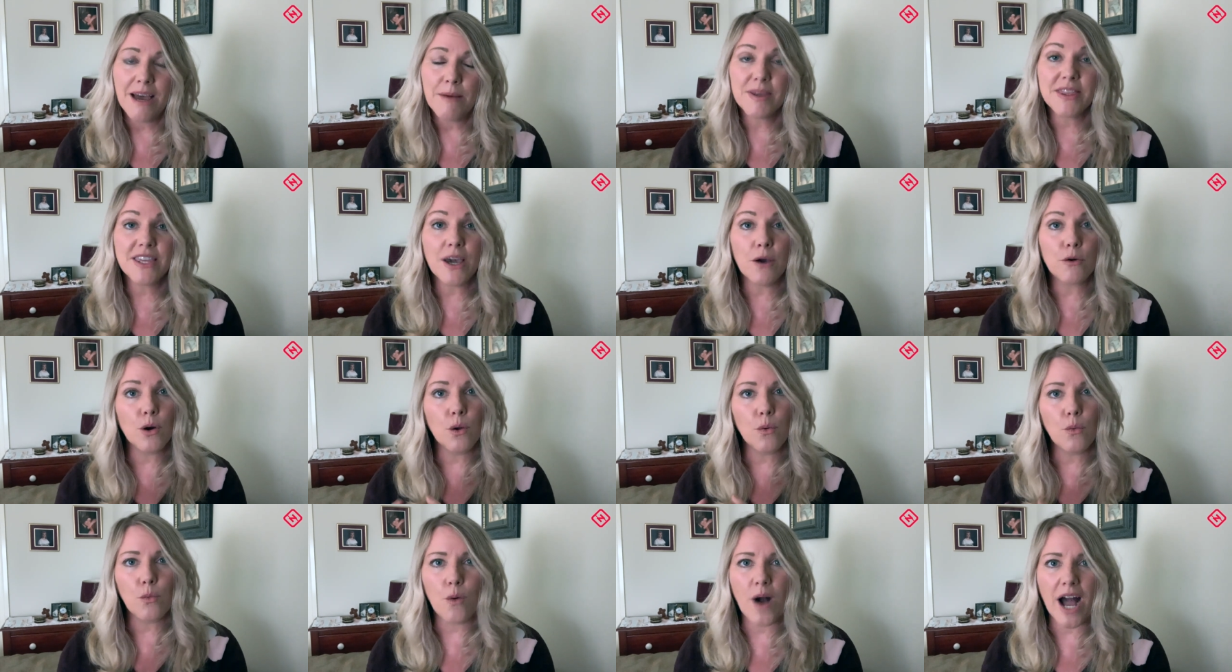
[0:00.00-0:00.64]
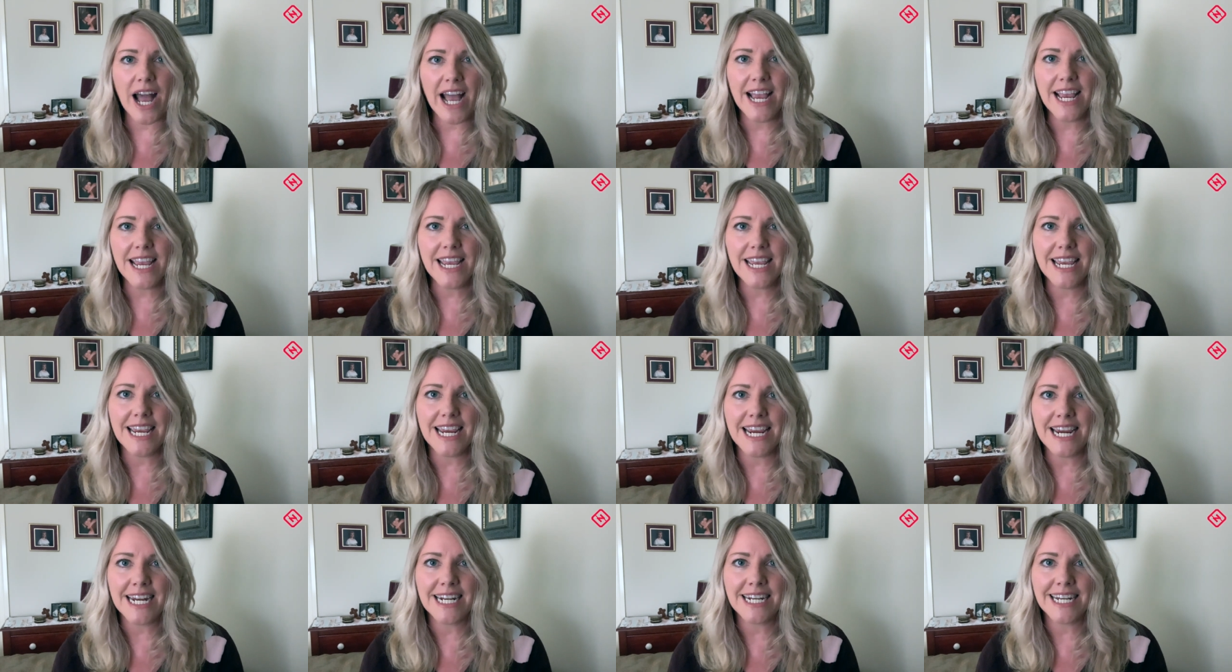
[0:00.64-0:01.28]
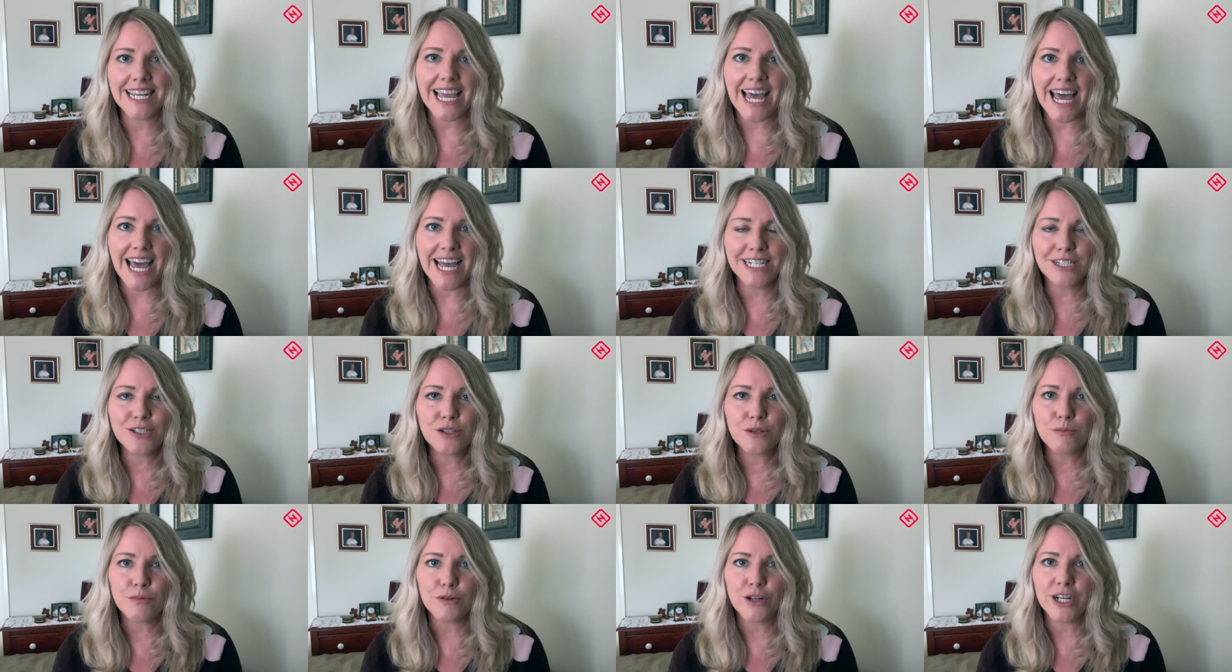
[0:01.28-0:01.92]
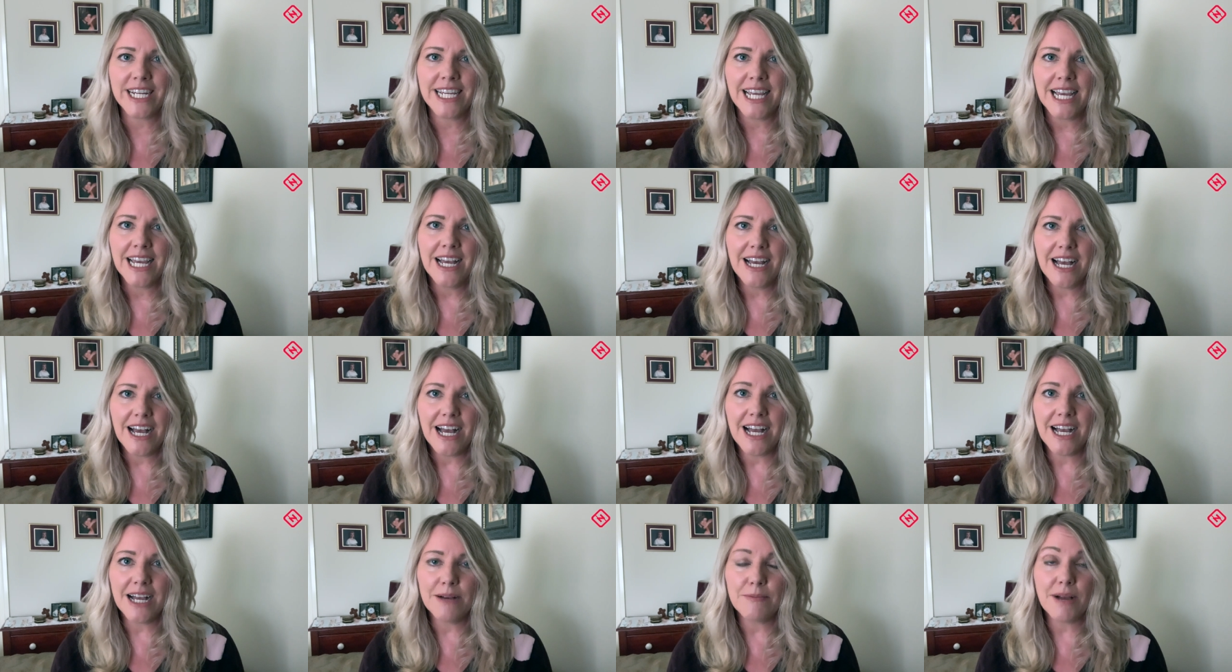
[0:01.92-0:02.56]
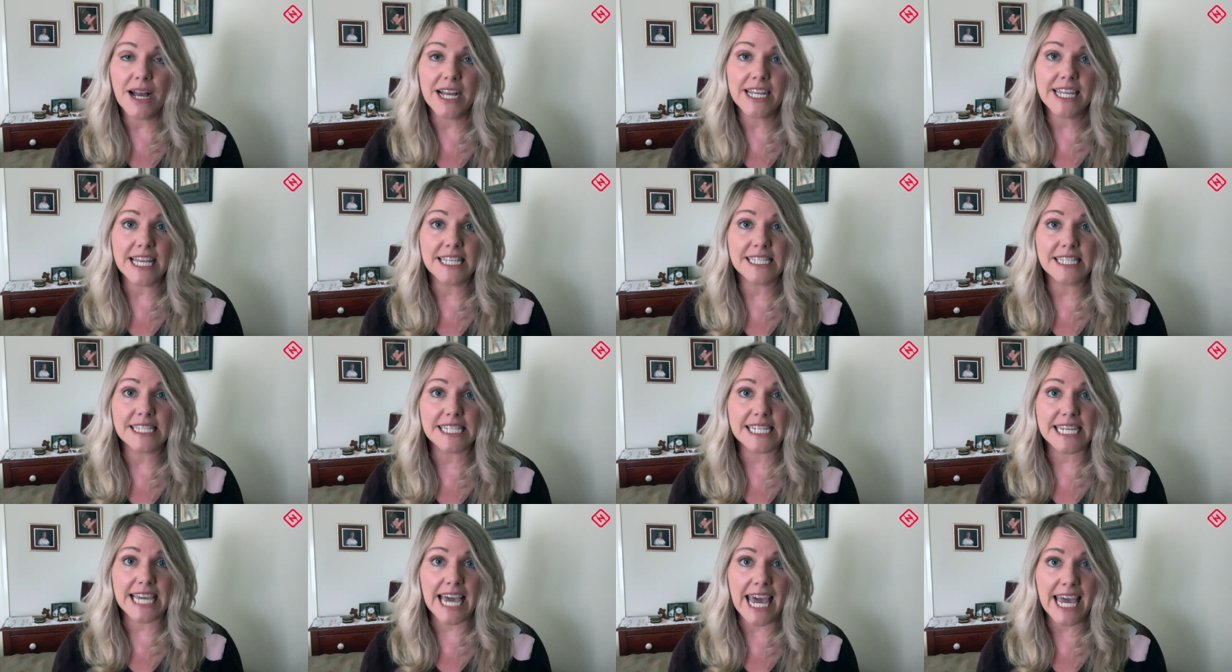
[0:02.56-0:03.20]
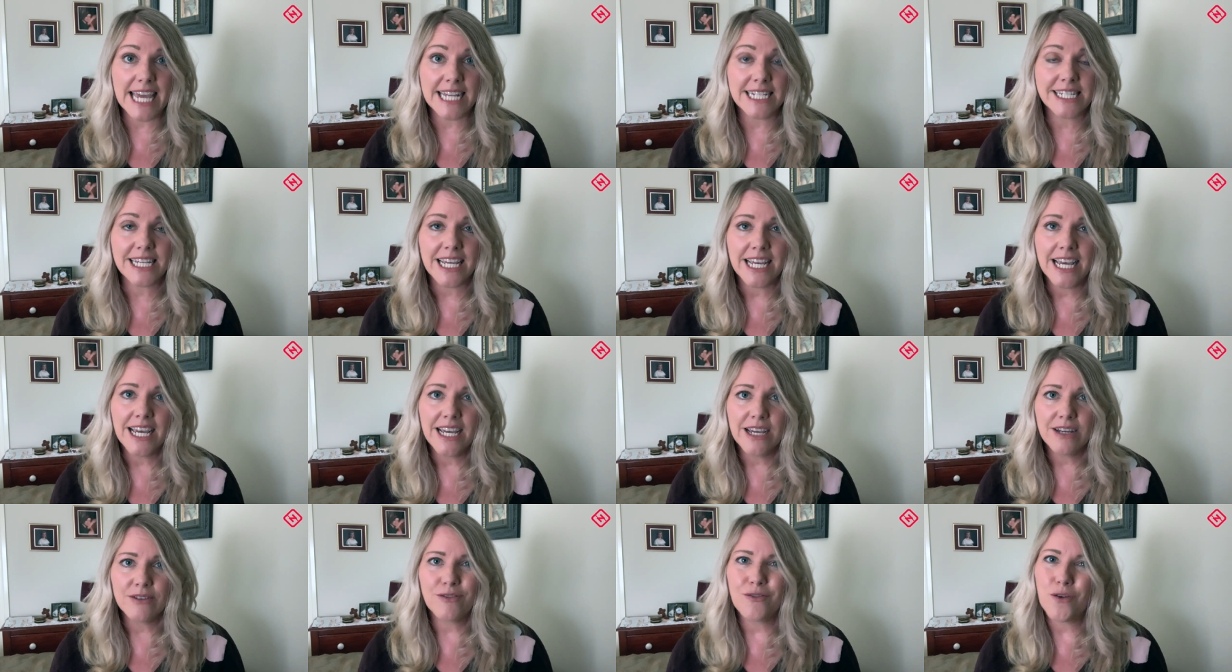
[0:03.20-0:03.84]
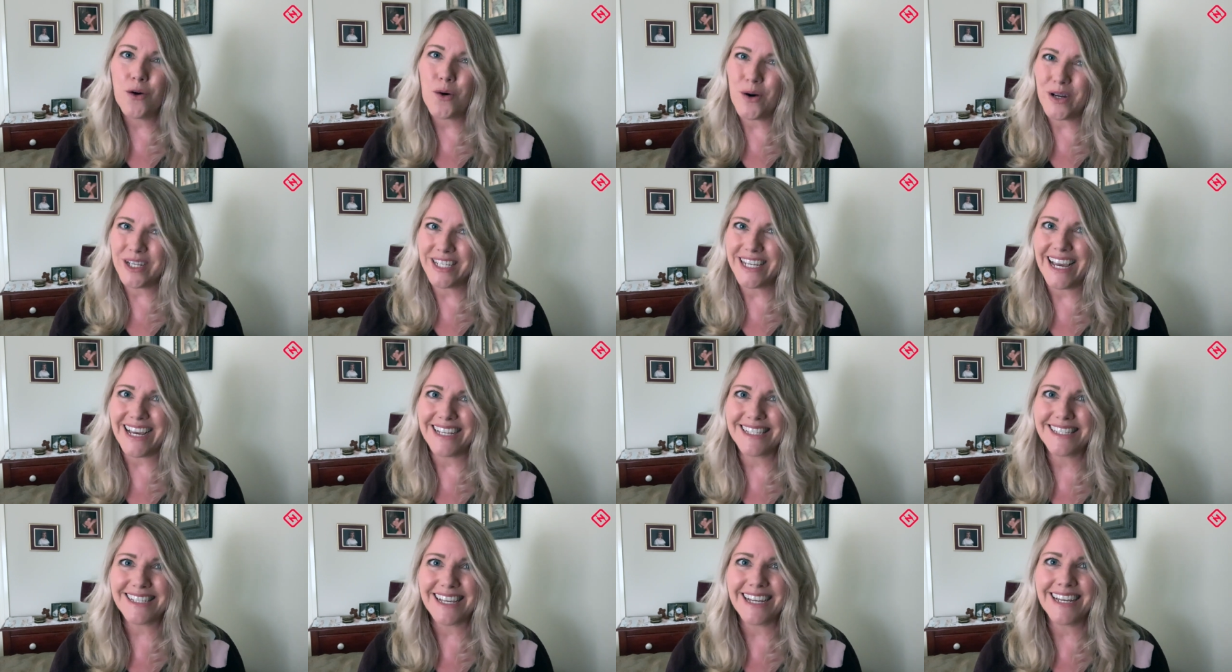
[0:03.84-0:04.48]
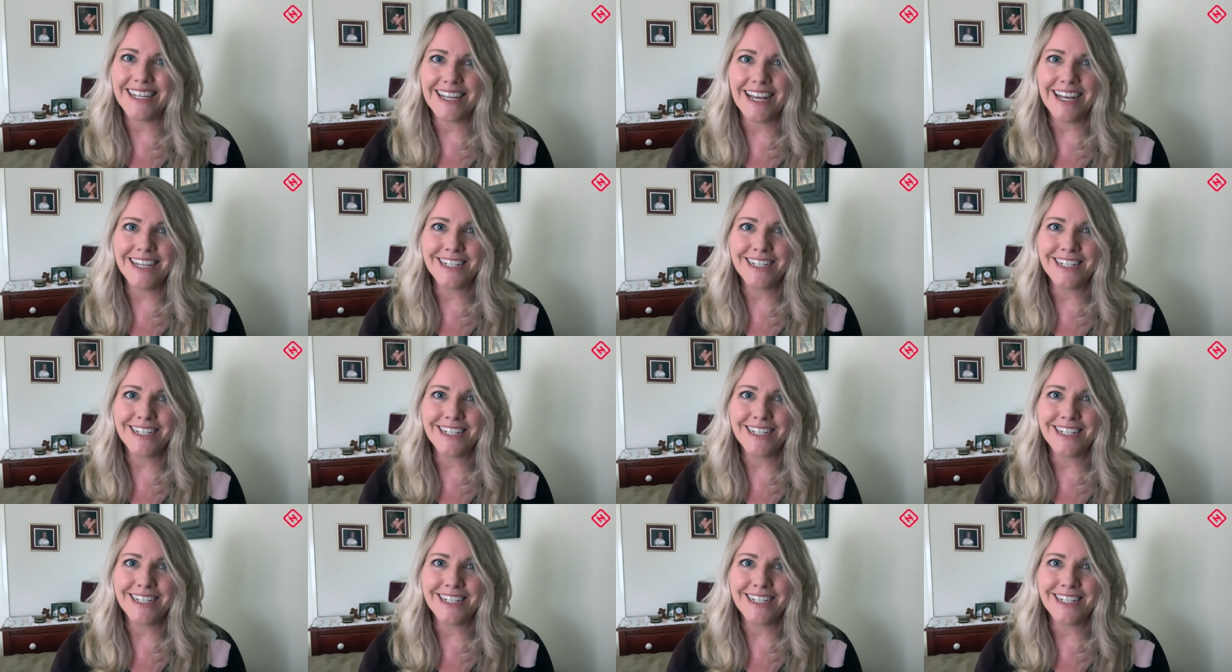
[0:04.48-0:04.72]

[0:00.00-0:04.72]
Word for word: but they were away in Canterbury uh, against Kent for, yes,